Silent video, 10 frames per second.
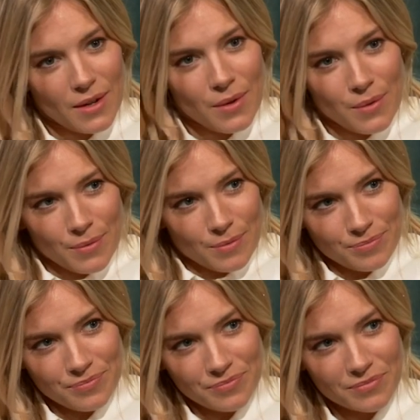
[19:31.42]
which is a
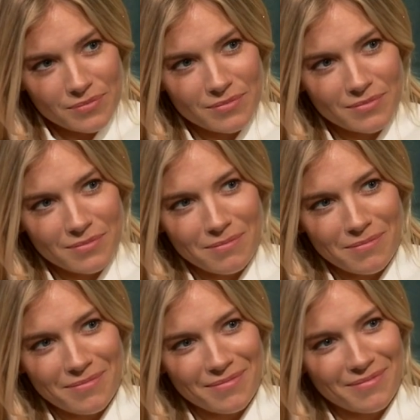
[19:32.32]
very
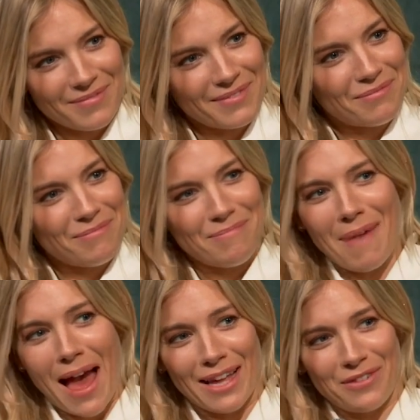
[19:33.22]
daring
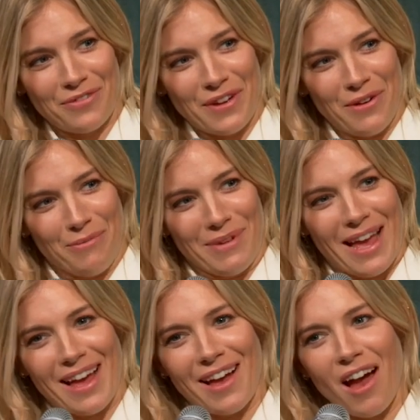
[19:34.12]
project altogether? Film,
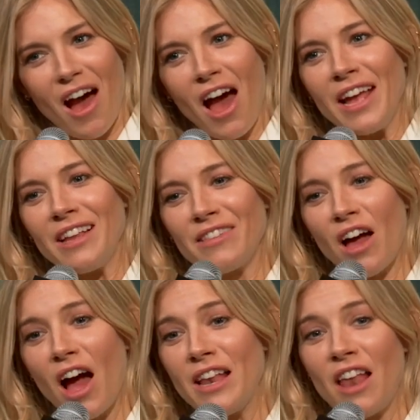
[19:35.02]
yeah.
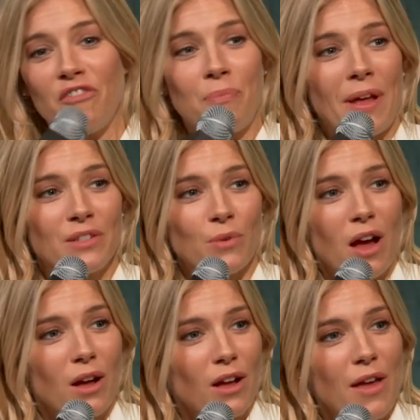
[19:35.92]
I love Ben's
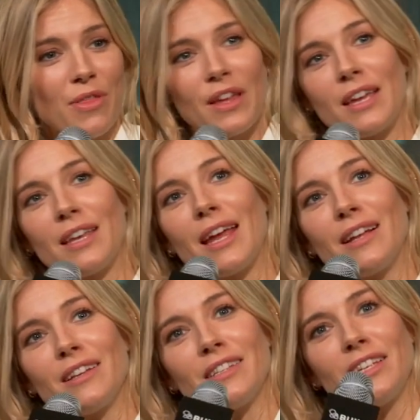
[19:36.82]
work. I think in
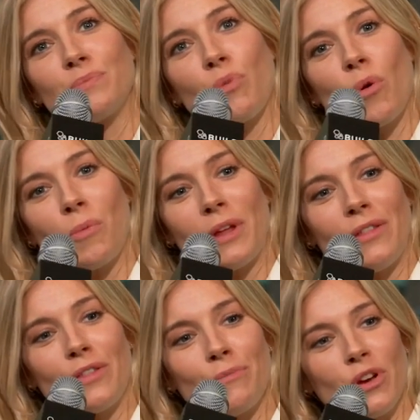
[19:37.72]
England he's probably
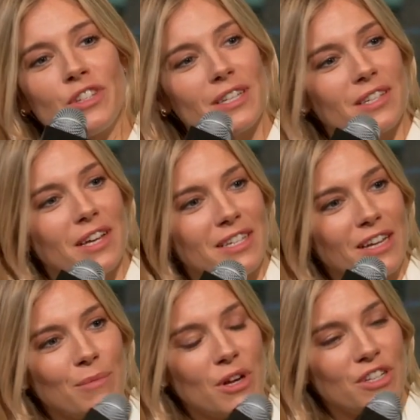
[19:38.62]
the most
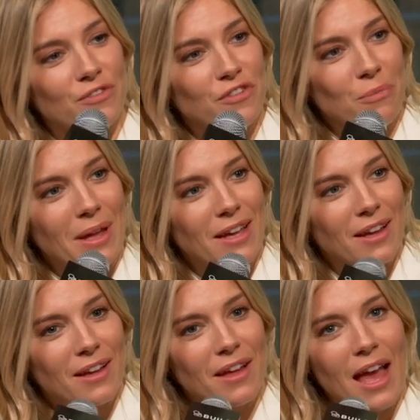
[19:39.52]
exciting emerging
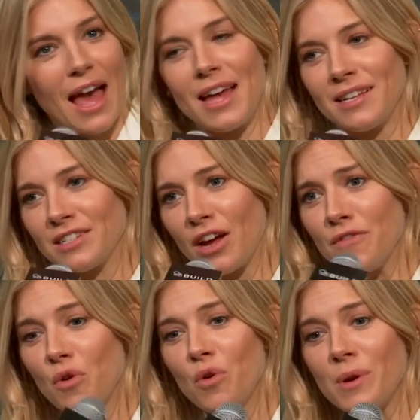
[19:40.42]
filmmaker, and
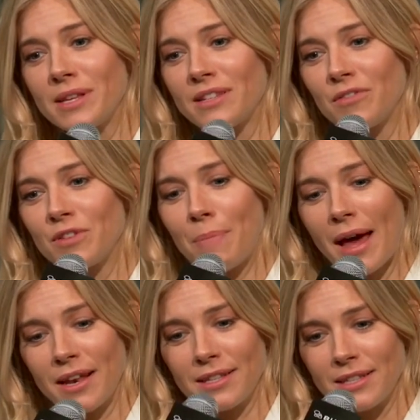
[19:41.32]
I've always loved to
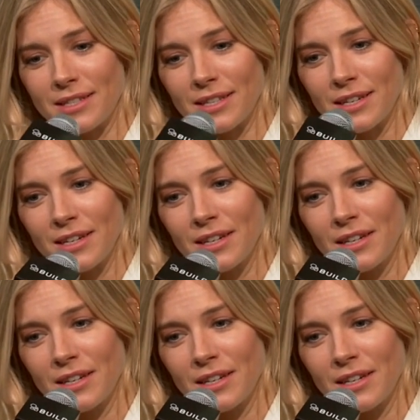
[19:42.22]
balance